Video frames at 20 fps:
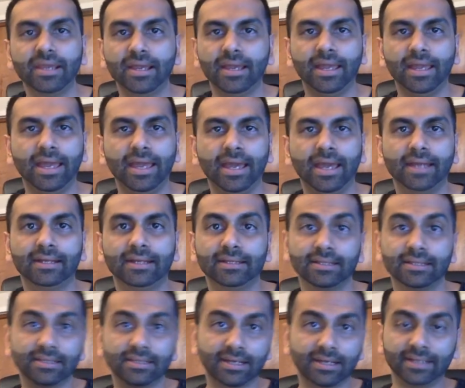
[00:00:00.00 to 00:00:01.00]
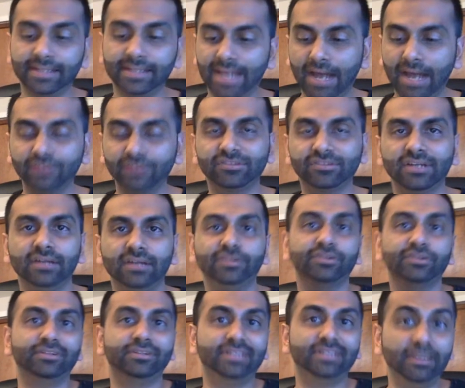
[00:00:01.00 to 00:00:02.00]
And the thing on the outside,
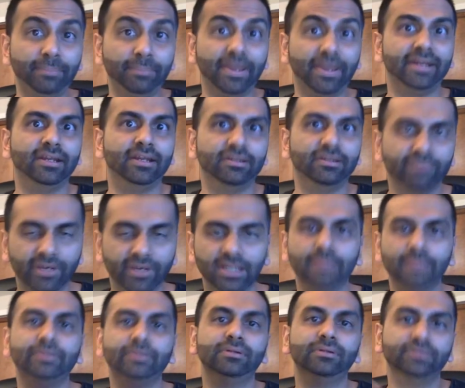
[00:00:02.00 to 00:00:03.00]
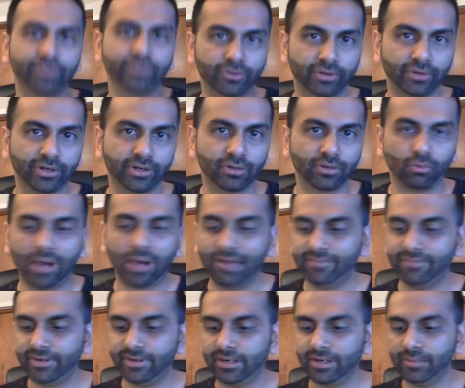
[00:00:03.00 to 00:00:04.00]
your dependent variable or your y
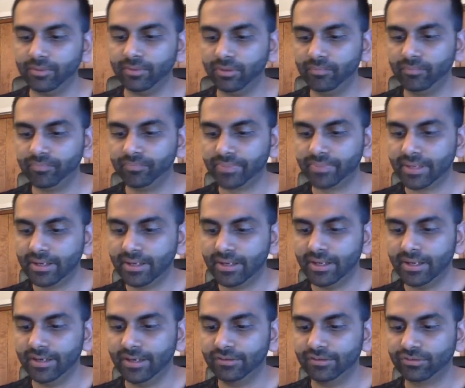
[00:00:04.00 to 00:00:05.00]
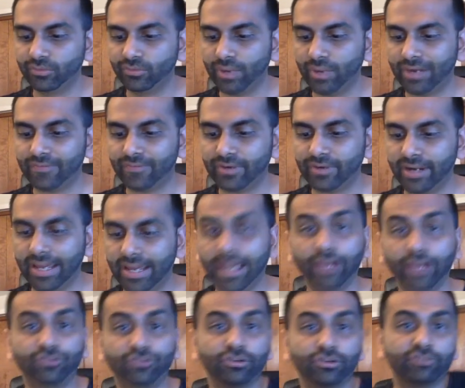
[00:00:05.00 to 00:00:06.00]
variable, is whatever
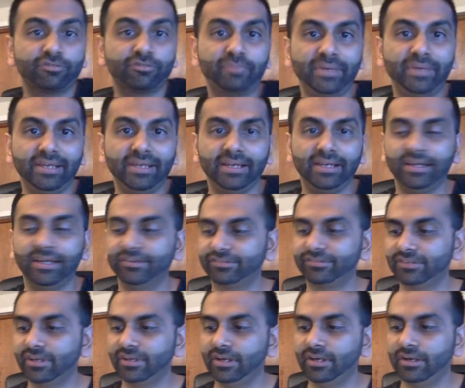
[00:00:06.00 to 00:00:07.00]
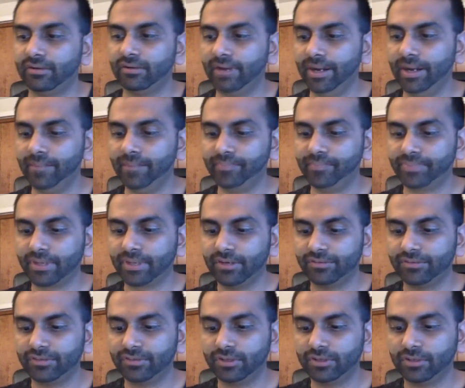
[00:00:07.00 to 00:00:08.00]
h of p is, right?
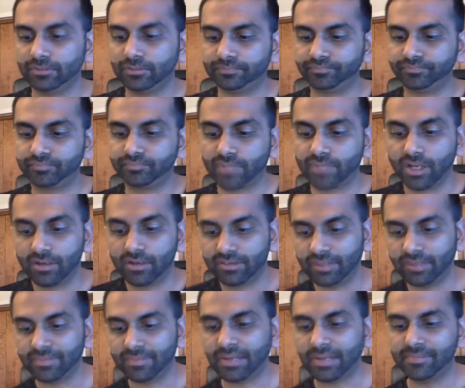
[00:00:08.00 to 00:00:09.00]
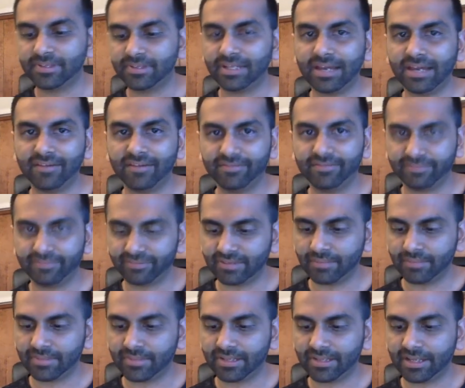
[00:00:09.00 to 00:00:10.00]
So sometimes they'll have
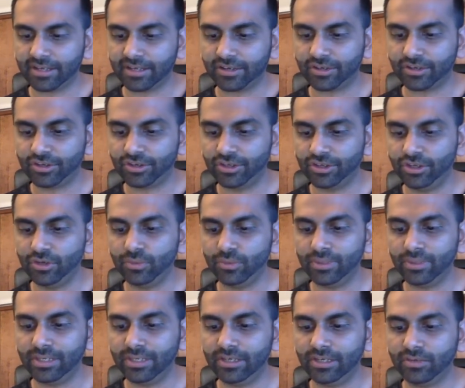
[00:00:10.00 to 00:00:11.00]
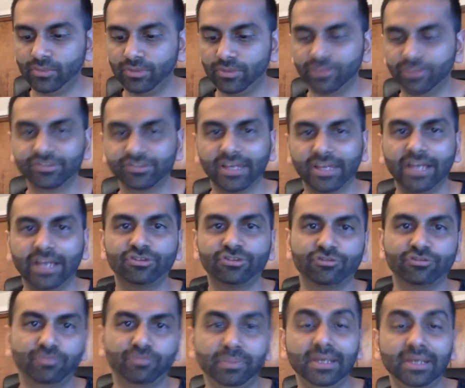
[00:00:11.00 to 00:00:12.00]
something like Q equals H
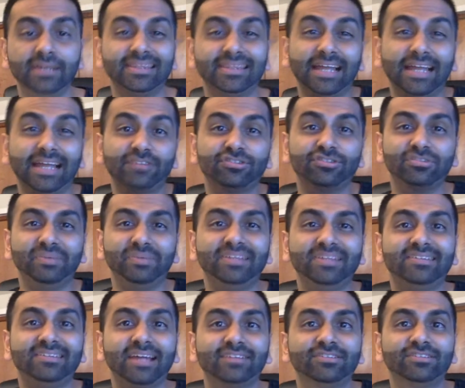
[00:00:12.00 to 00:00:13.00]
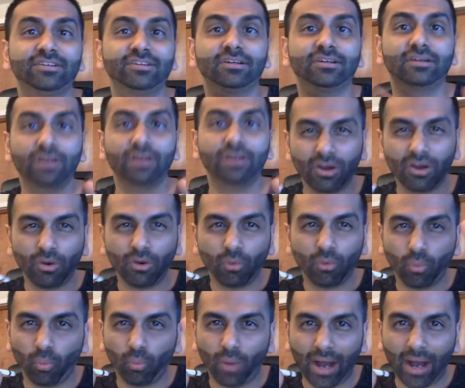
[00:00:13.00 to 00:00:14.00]
of P. That just means that's your
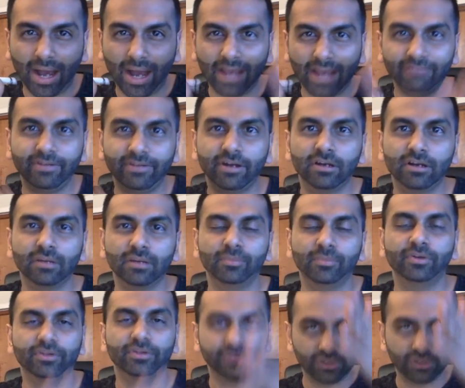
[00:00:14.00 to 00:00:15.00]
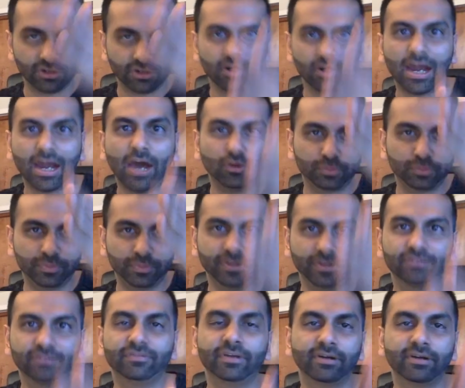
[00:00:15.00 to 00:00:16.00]
Y variable, your
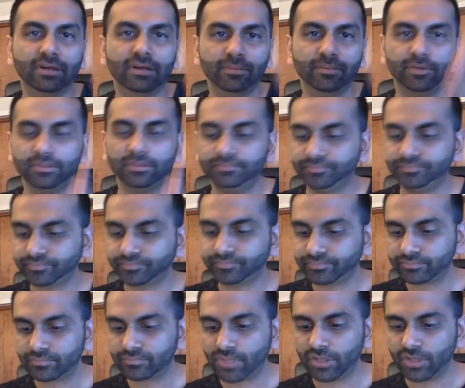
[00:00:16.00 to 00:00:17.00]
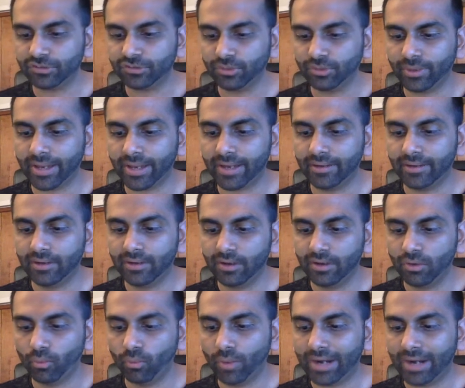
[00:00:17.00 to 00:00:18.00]
output variable. So again,
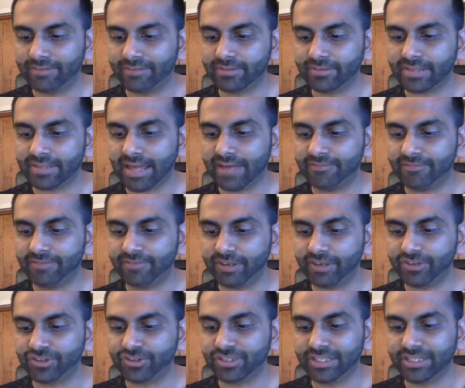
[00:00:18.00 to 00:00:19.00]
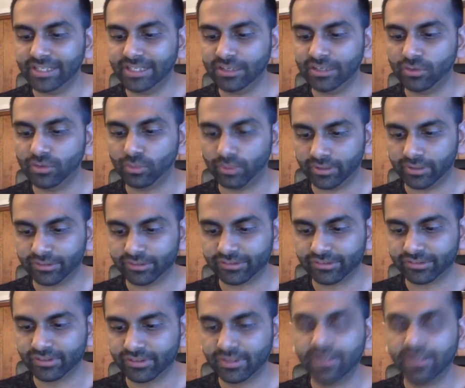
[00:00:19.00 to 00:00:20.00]
whatever that function equals